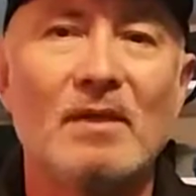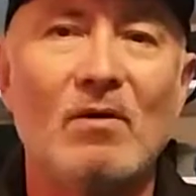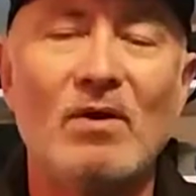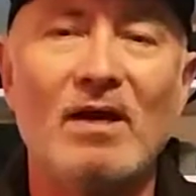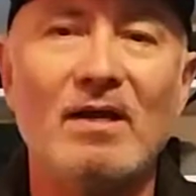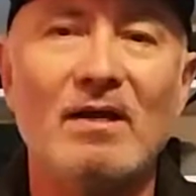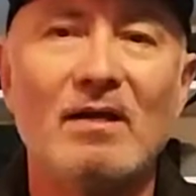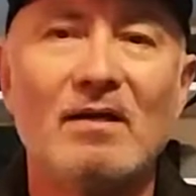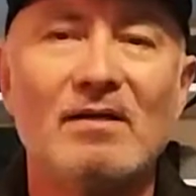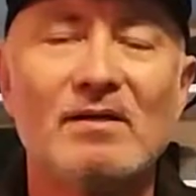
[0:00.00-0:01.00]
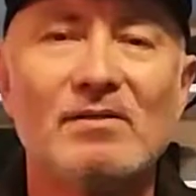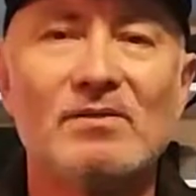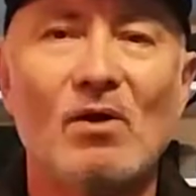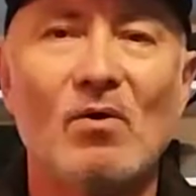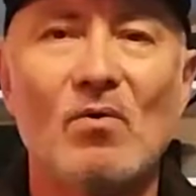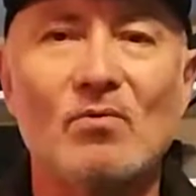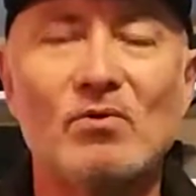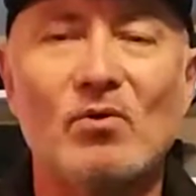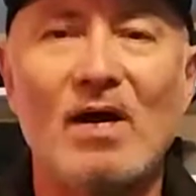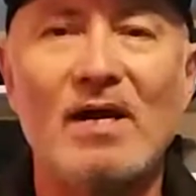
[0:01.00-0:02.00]
Okay, so
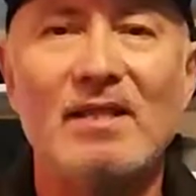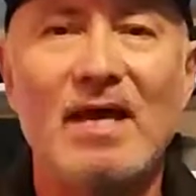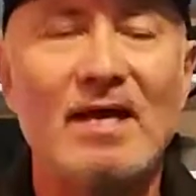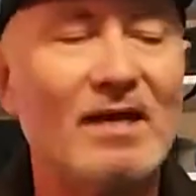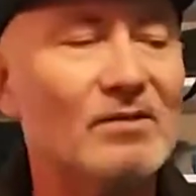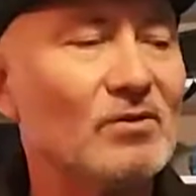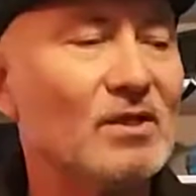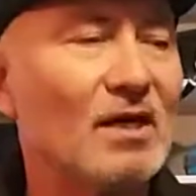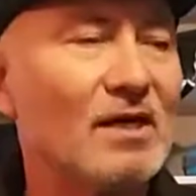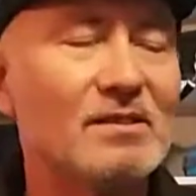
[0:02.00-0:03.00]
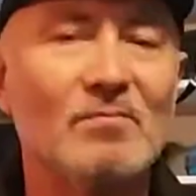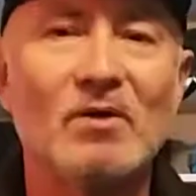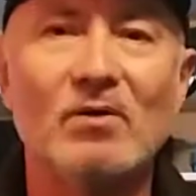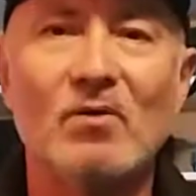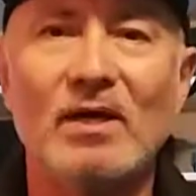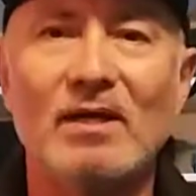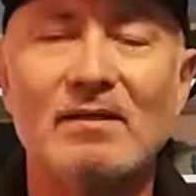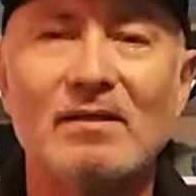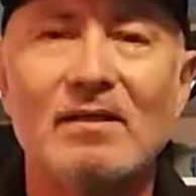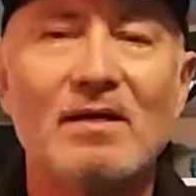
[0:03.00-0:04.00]
try that exercise. I'm going to go ahead
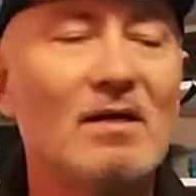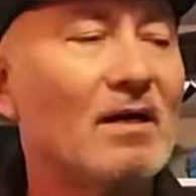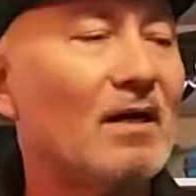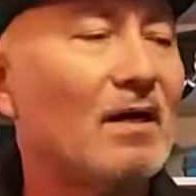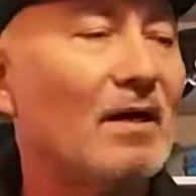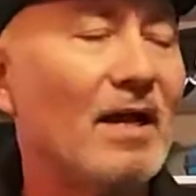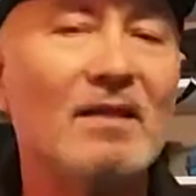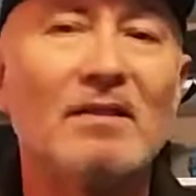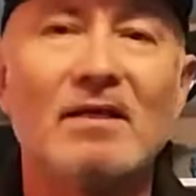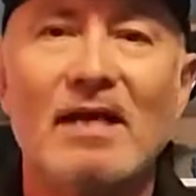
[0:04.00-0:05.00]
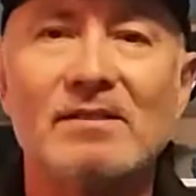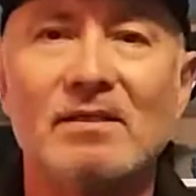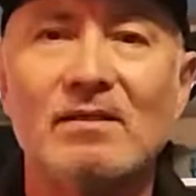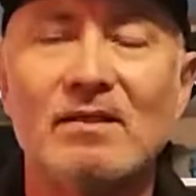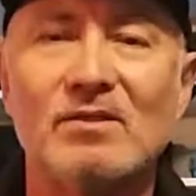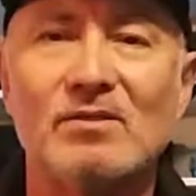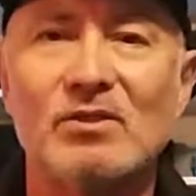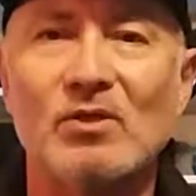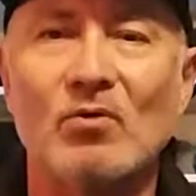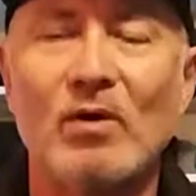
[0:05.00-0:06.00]
and end the lesson. This is
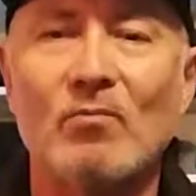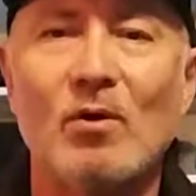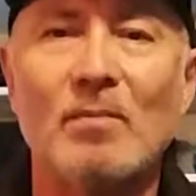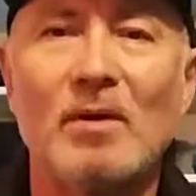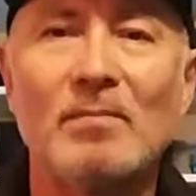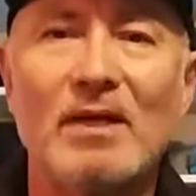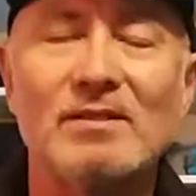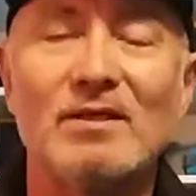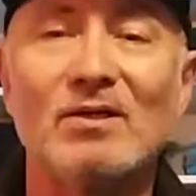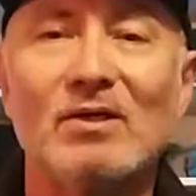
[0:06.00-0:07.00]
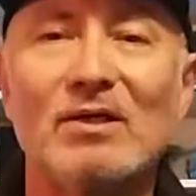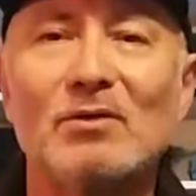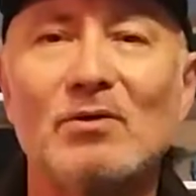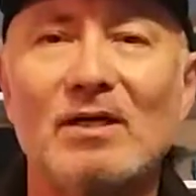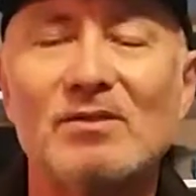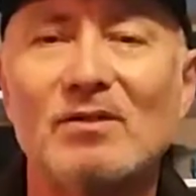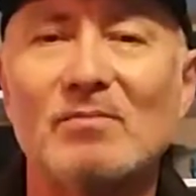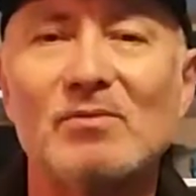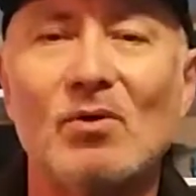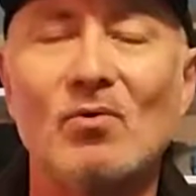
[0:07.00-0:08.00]
just a quick warm-up lesson and an introduction.
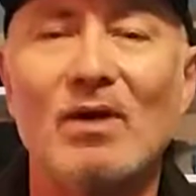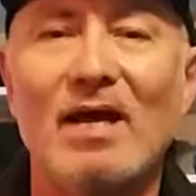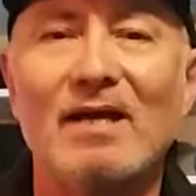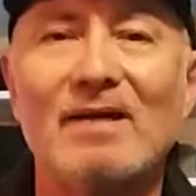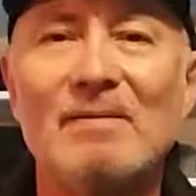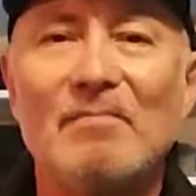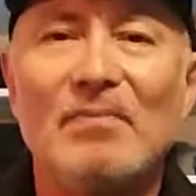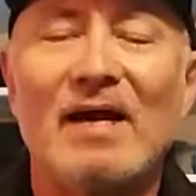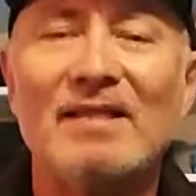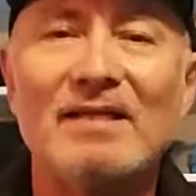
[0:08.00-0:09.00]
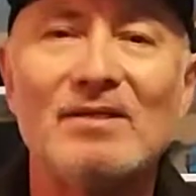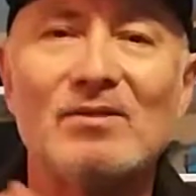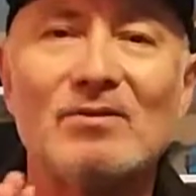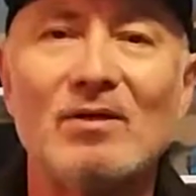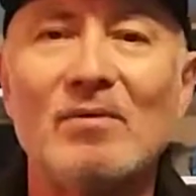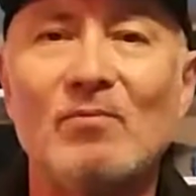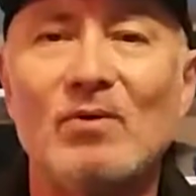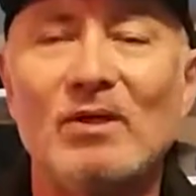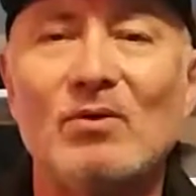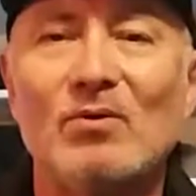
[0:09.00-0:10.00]
I'm so glad. I think this is going to be
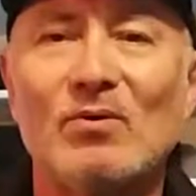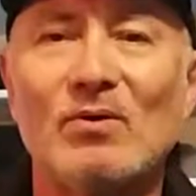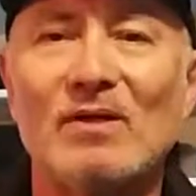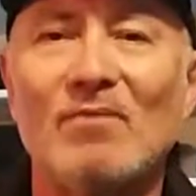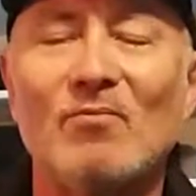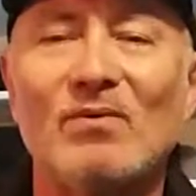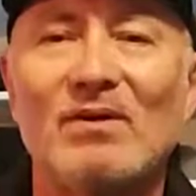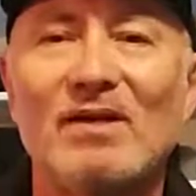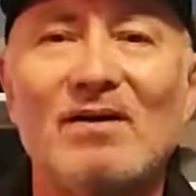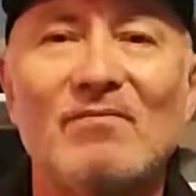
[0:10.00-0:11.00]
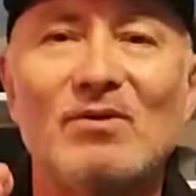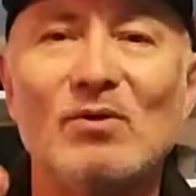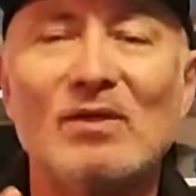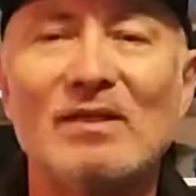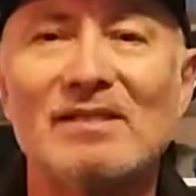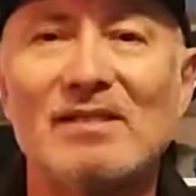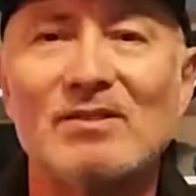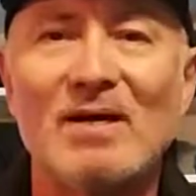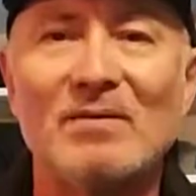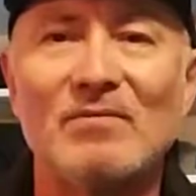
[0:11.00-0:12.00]
really cool, and I would love doing this. It's
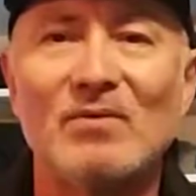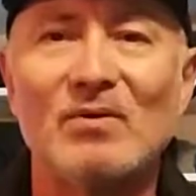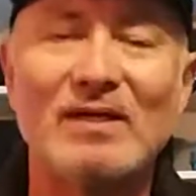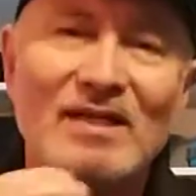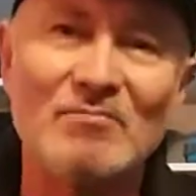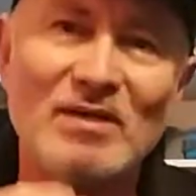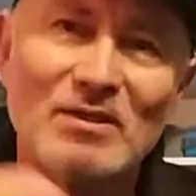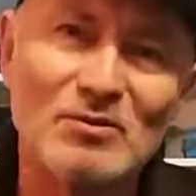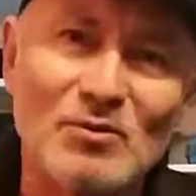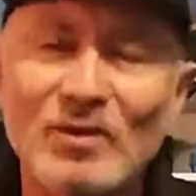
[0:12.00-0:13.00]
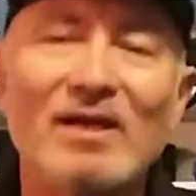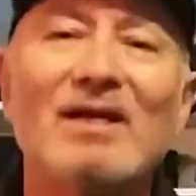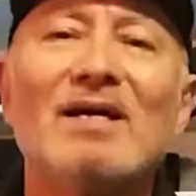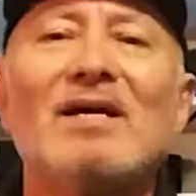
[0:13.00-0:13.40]
kind of going to get me into a